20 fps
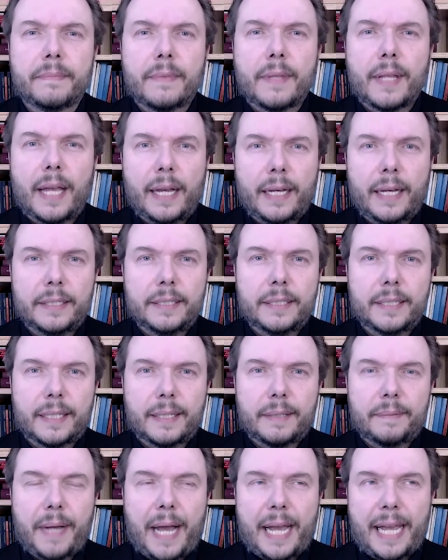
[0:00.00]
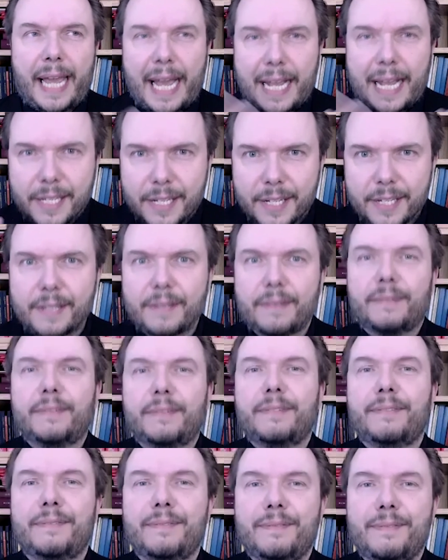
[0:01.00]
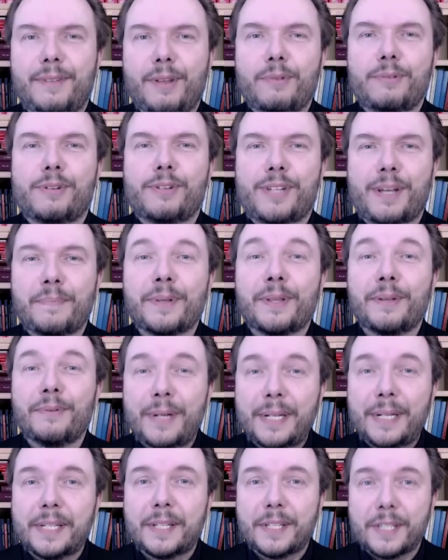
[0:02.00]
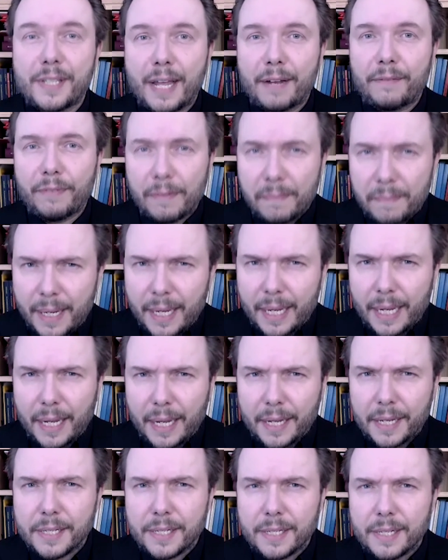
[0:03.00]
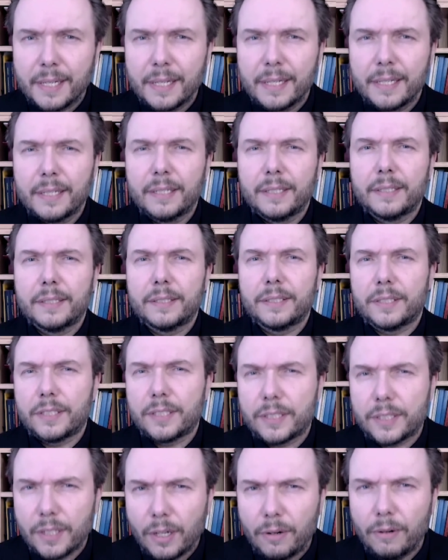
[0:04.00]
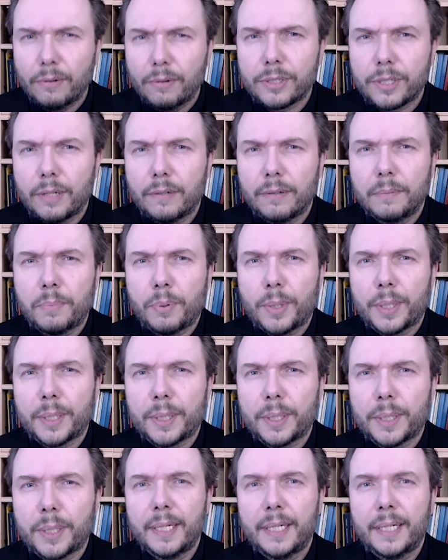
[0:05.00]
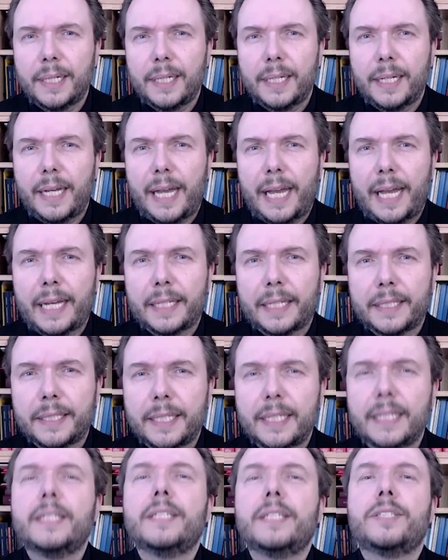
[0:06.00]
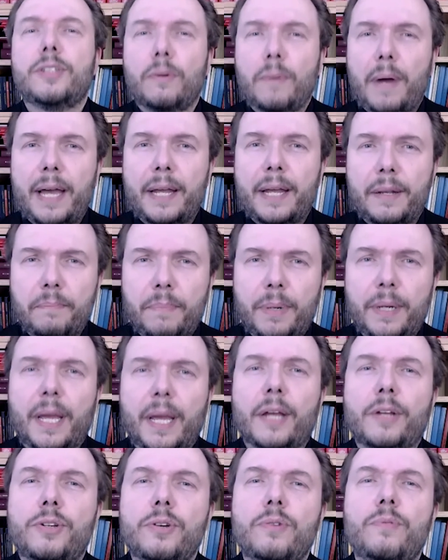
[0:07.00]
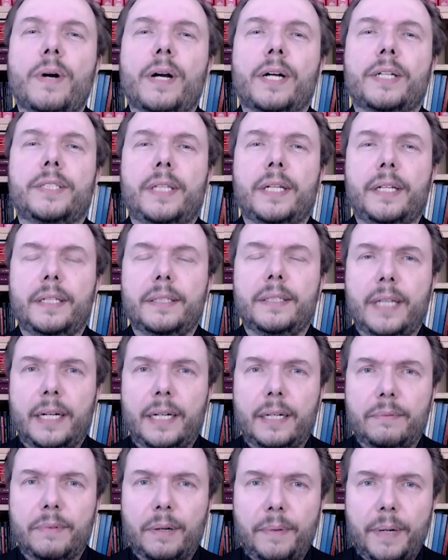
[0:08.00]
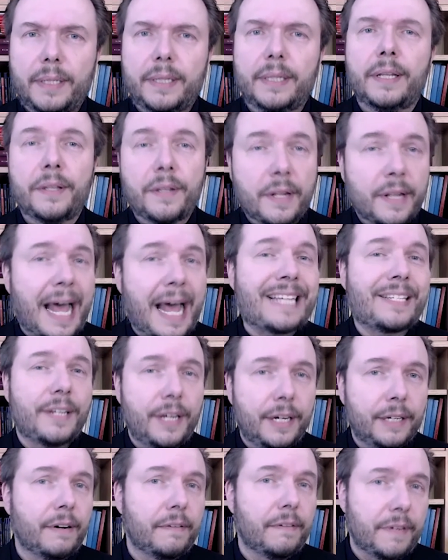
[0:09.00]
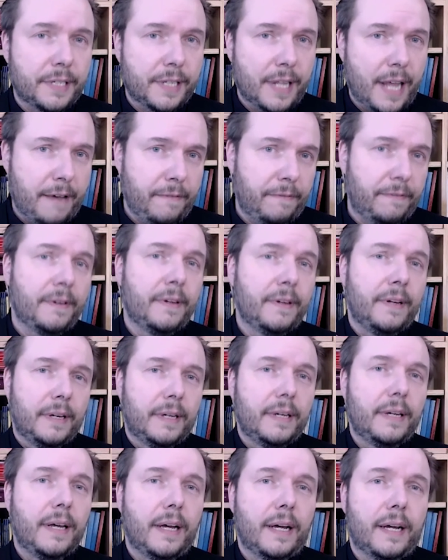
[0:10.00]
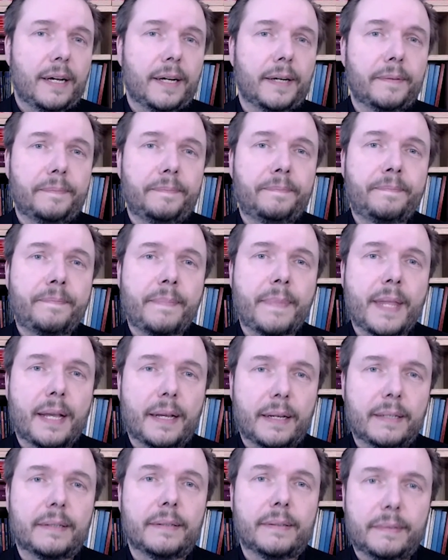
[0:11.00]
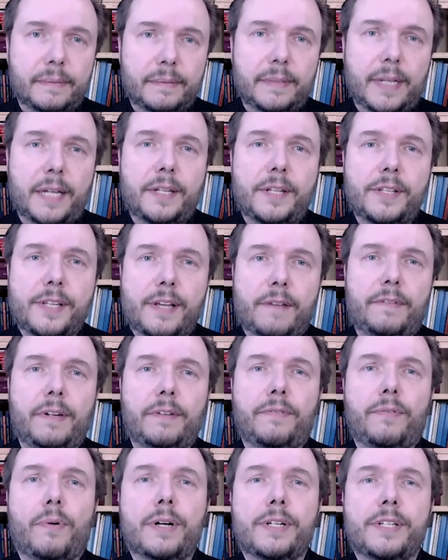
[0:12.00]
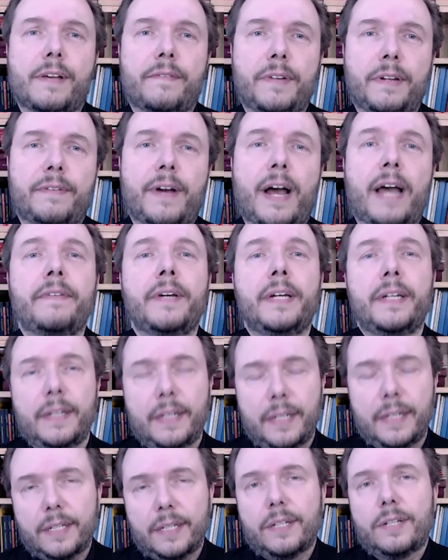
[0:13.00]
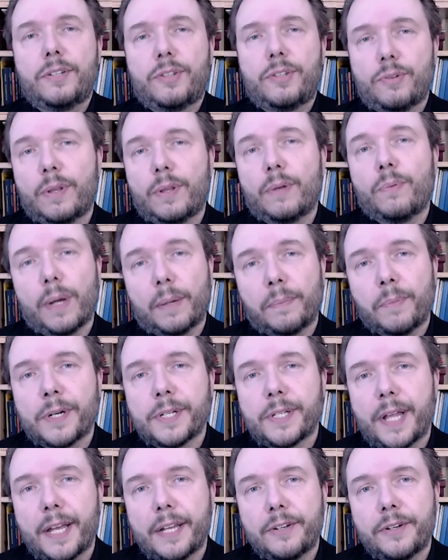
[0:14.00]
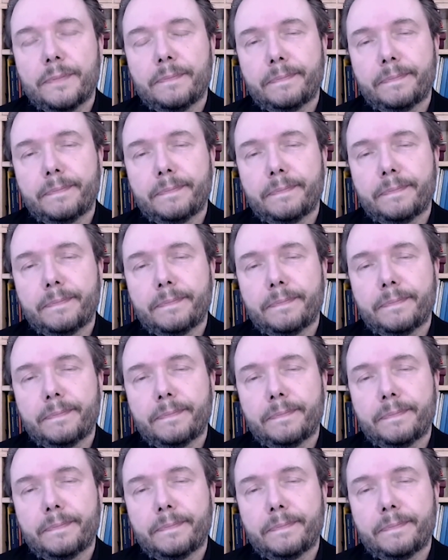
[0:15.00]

And uh, I guess those are some of the reasons that for me he is so, so important. And so, and bringing two works that, that were written in the last year of his life, 1974, um, 75, to the Wigmore stage.